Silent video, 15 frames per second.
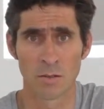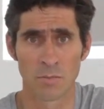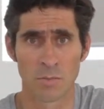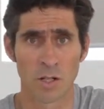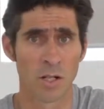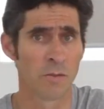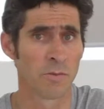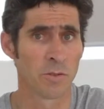
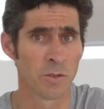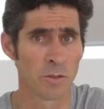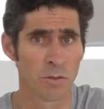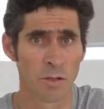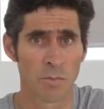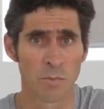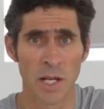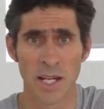my
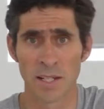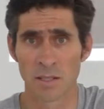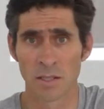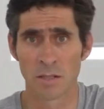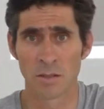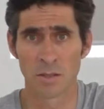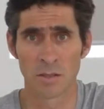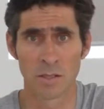view, a bad
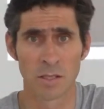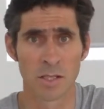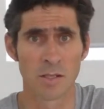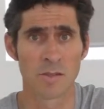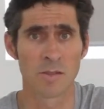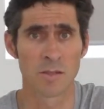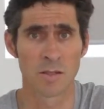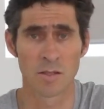year in the
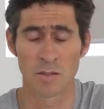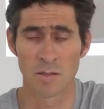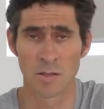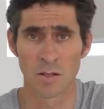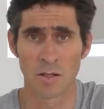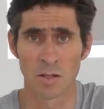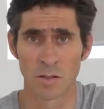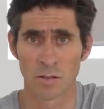East does
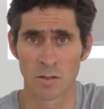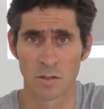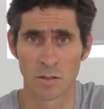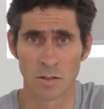not